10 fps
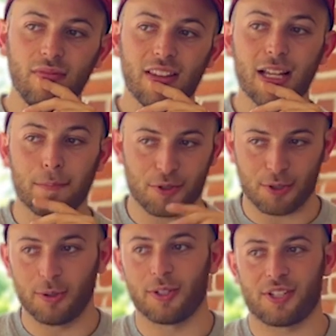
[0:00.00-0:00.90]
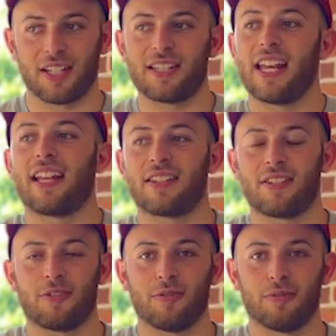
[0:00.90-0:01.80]
the upper schoolers could take
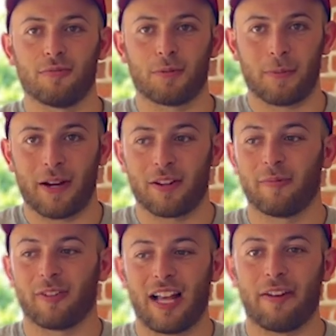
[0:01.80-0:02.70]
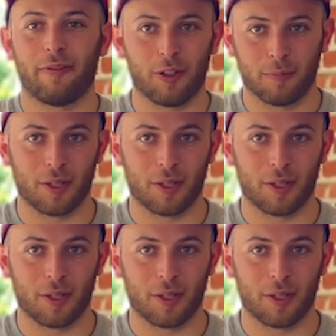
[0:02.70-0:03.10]
to prepare them for that field,